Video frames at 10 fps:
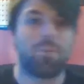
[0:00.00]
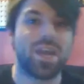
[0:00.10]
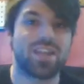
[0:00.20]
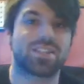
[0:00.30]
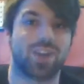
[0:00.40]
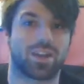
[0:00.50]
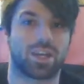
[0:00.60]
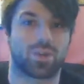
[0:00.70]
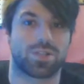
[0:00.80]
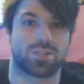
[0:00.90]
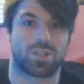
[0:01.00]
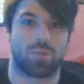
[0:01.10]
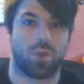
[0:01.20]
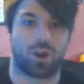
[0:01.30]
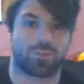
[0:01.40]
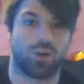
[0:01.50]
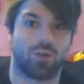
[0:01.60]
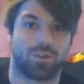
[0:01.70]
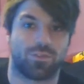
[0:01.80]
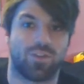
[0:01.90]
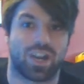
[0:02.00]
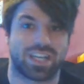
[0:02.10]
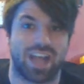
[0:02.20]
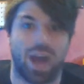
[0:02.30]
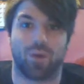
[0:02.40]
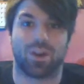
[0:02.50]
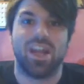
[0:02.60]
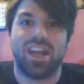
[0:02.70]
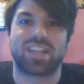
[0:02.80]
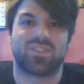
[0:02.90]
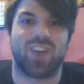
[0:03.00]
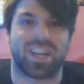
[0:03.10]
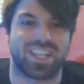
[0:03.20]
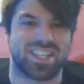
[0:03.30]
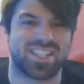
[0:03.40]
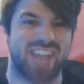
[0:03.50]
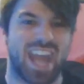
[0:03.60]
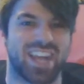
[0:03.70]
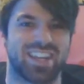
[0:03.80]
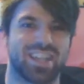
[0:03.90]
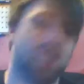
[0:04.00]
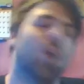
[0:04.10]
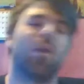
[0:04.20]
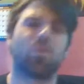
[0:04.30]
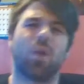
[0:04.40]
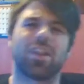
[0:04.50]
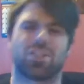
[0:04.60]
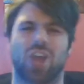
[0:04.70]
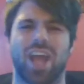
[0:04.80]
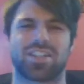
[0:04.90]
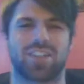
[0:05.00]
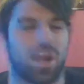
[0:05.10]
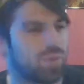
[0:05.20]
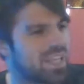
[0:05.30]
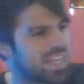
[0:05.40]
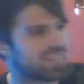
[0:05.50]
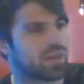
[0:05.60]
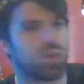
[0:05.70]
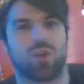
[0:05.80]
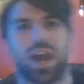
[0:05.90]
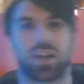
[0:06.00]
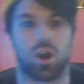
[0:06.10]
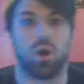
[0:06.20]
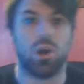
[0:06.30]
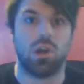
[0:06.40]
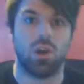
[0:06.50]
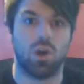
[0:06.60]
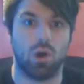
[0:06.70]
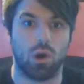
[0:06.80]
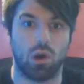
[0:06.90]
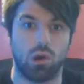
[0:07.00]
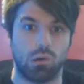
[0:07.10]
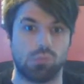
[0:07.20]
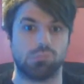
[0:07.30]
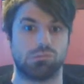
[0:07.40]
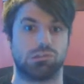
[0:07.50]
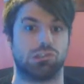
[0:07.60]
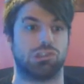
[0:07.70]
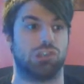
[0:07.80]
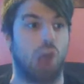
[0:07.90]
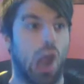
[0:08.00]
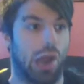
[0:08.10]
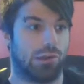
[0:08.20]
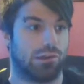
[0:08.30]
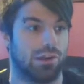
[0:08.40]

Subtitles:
Being stuck at Christmas in the Park for over a fucking hour is fucking insanity. Like, what are the chances that we get there and line and go, oh, shit.